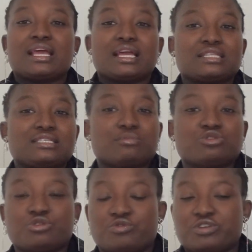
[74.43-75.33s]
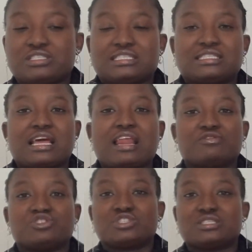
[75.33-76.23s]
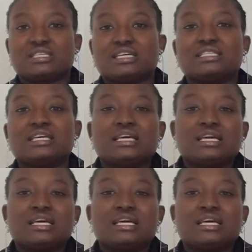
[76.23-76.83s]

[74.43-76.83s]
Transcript: and some short phrases that I've just said